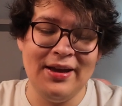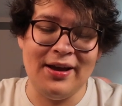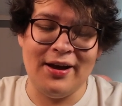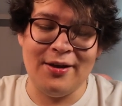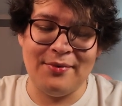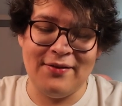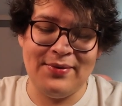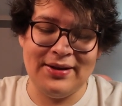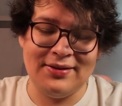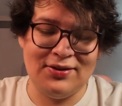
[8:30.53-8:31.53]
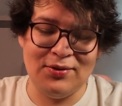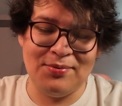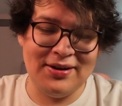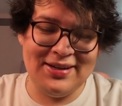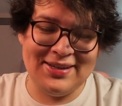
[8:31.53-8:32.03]
I've been
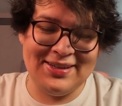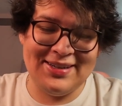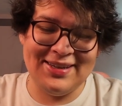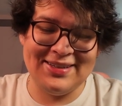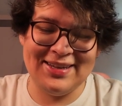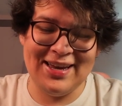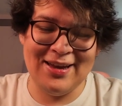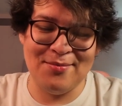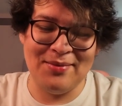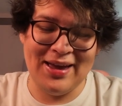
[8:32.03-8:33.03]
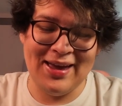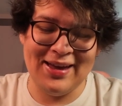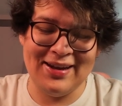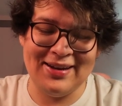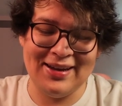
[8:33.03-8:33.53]
super addicted to this game,
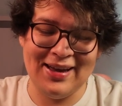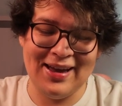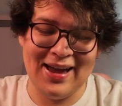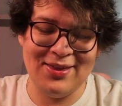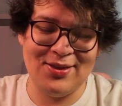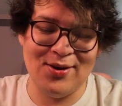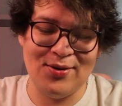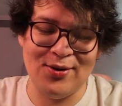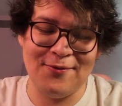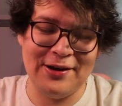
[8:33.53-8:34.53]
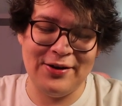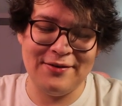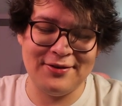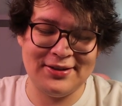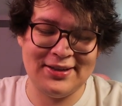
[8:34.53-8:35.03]
and I don't know if I'll
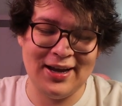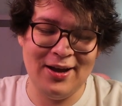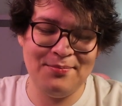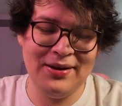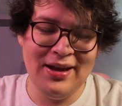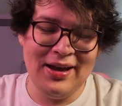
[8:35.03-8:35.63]
ever stop.